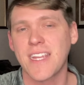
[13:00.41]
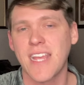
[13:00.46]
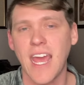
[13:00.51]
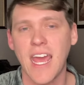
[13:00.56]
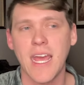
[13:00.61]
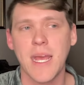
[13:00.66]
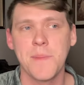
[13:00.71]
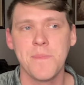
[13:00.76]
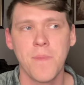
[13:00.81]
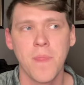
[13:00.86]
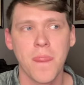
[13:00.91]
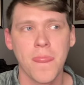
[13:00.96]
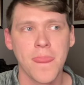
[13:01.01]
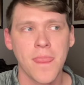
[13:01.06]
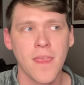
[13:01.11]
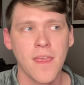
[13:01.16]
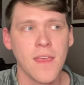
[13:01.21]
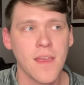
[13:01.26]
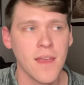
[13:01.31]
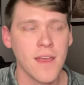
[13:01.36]
game,
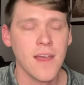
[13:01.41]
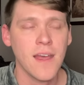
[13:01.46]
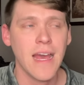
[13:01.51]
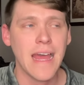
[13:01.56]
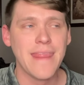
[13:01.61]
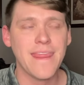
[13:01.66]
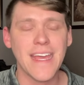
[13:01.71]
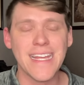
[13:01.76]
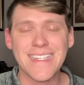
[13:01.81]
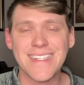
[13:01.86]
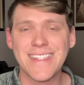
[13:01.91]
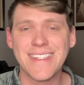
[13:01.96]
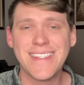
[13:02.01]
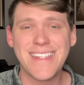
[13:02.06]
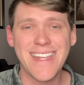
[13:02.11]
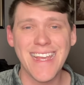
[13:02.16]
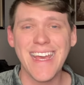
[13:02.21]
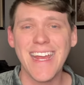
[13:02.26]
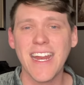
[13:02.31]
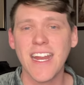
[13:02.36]
they
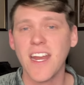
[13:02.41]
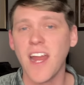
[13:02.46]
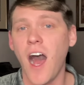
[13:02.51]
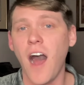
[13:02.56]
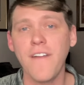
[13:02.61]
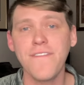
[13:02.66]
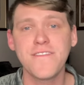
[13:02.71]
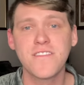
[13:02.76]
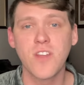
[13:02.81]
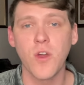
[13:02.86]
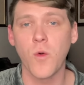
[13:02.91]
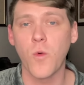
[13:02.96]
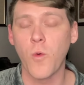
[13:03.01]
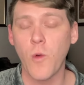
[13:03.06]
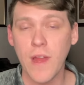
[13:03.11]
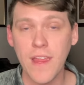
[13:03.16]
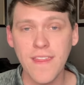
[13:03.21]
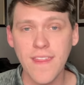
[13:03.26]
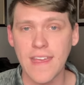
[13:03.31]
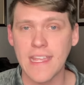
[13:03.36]
did enough to
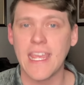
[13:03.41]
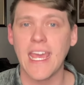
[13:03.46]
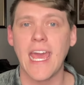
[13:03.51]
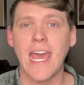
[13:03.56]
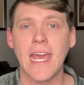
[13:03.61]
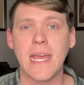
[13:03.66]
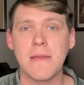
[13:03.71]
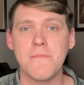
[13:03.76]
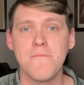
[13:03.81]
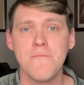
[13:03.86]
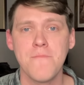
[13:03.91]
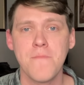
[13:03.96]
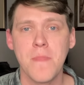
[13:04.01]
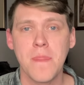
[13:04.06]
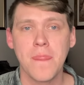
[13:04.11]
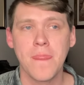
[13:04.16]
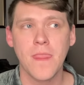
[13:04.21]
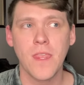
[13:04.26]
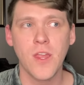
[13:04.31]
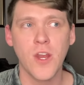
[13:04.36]
win the game.
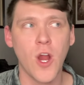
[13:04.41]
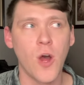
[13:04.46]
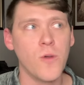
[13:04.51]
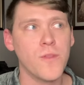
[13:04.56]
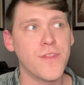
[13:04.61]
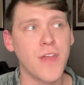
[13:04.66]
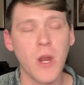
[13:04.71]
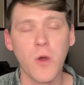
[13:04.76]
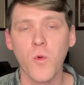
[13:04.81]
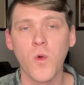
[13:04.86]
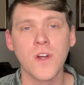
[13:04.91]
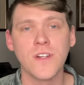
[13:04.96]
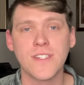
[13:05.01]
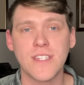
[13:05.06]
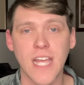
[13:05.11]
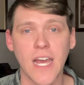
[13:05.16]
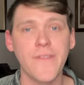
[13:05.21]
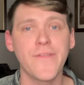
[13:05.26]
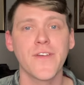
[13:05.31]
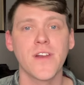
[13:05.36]
You know, there were
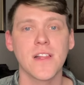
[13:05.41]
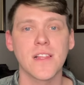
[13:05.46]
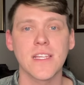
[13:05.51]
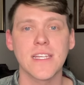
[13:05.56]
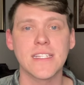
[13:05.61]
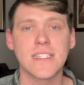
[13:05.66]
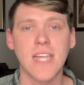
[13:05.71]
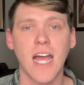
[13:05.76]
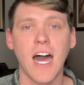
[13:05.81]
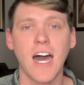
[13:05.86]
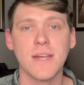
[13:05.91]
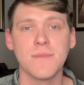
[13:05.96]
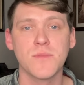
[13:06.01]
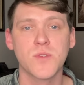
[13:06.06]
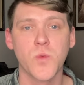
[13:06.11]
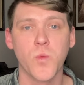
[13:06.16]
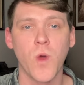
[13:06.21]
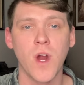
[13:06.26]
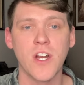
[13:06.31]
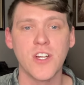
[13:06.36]
definitely
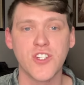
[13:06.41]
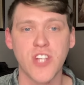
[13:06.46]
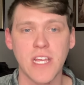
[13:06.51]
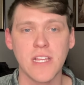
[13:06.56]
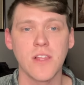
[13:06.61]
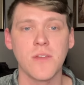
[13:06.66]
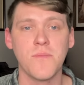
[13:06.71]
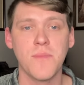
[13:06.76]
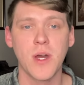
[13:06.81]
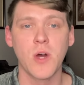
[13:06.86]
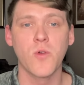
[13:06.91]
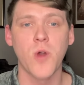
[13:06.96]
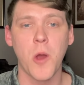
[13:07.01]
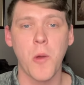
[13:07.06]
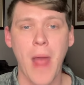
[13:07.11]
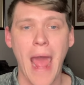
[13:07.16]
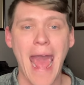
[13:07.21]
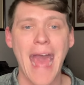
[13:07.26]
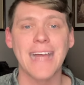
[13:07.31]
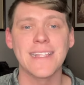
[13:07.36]
times where Jalen
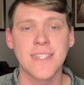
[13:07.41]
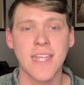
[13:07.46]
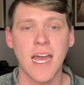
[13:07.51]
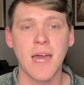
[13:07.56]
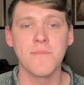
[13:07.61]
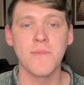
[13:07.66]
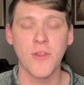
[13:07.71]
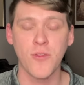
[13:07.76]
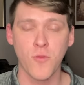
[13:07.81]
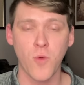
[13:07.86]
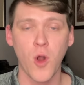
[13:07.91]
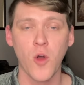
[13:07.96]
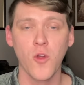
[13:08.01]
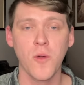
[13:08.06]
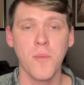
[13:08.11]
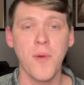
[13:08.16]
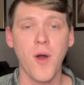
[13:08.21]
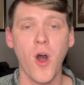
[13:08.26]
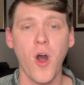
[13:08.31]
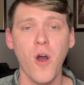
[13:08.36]
Milroe had time to throw
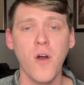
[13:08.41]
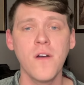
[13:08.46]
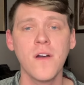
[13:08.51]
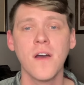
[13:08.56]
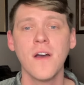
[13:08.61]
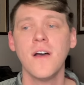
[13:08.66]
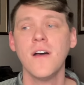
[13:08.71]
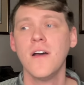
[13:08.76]
the ball.